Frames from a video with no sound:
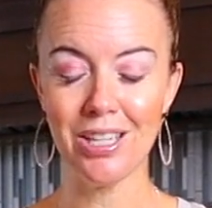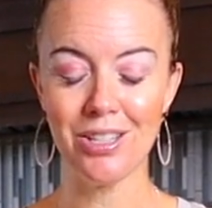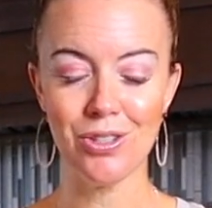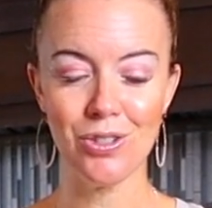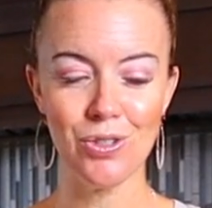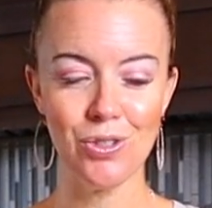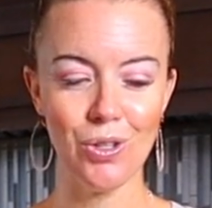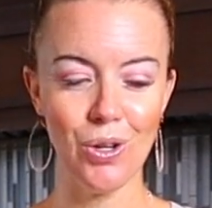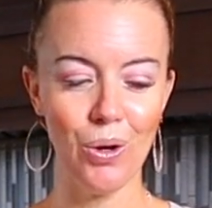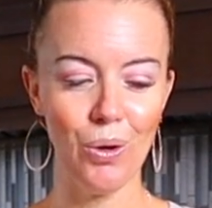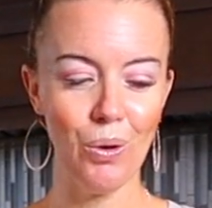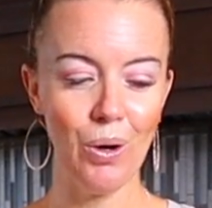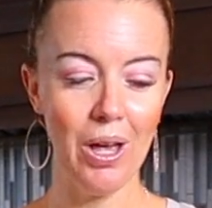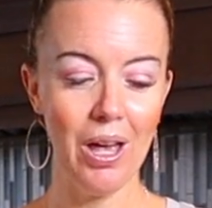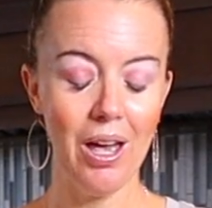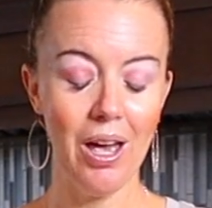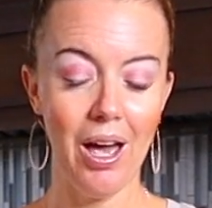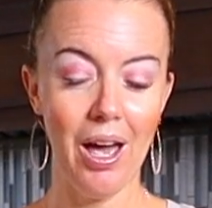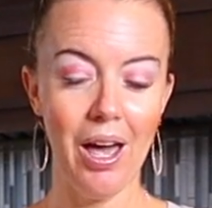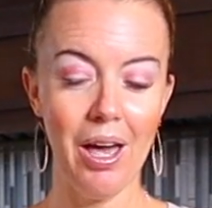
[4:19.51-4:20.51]
And so
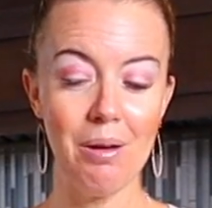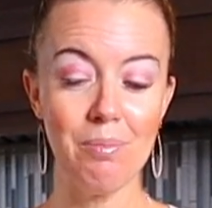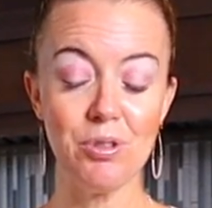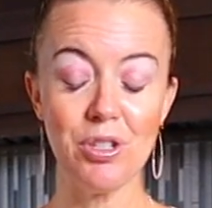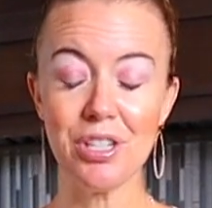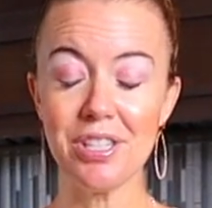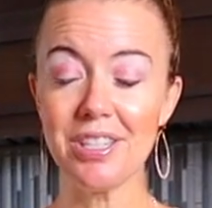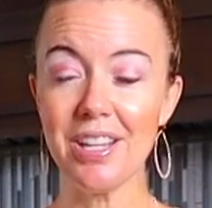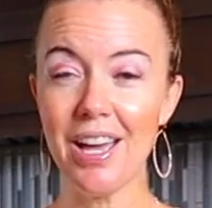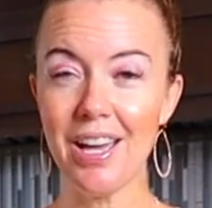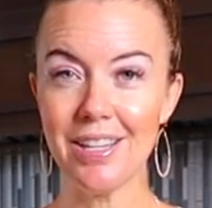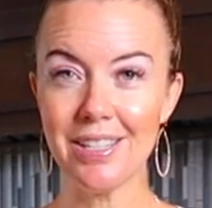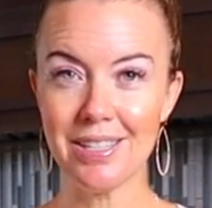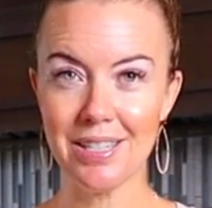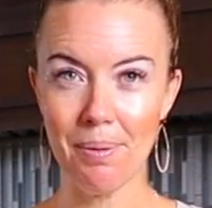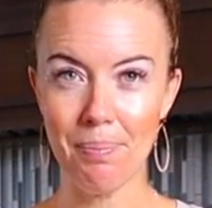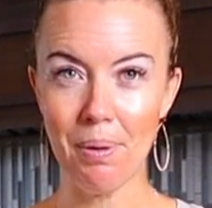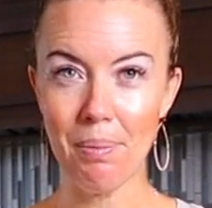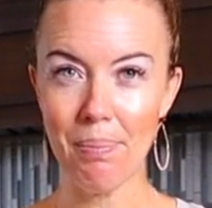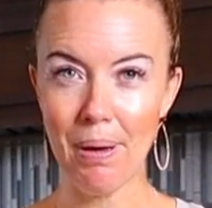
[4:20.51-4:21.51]
just a heads
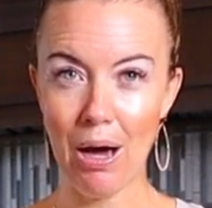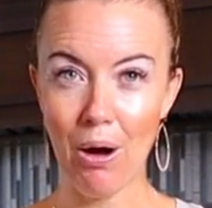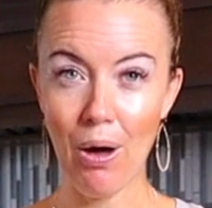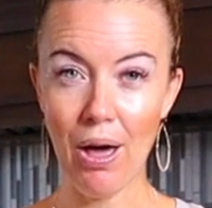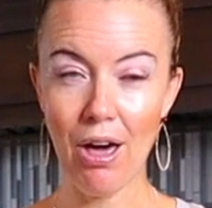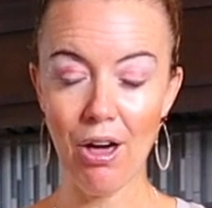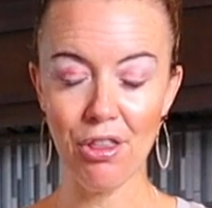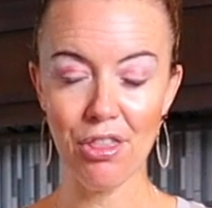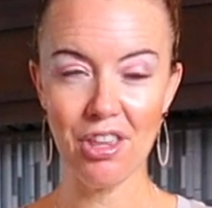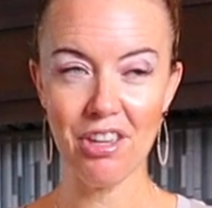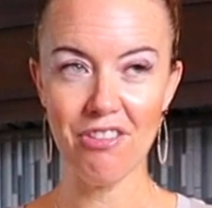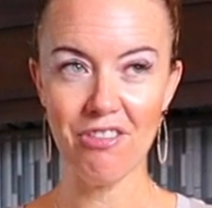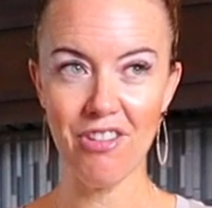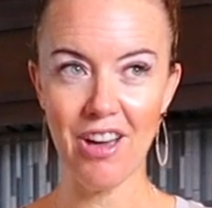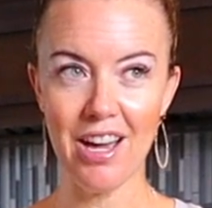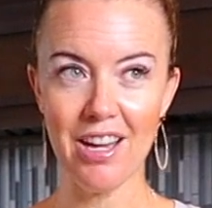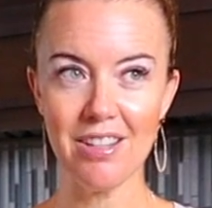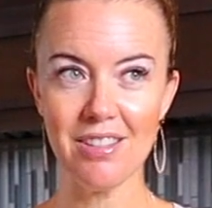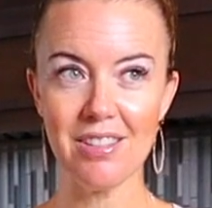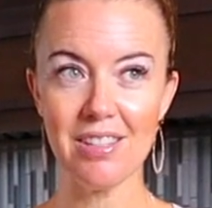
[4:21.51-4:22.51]
up about healthy
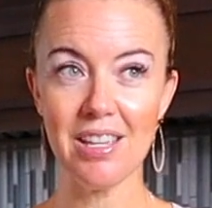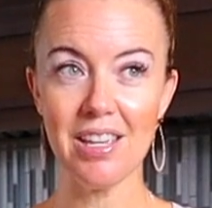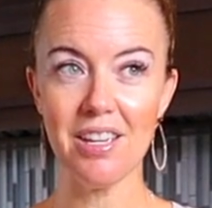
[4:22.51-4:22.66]
fats.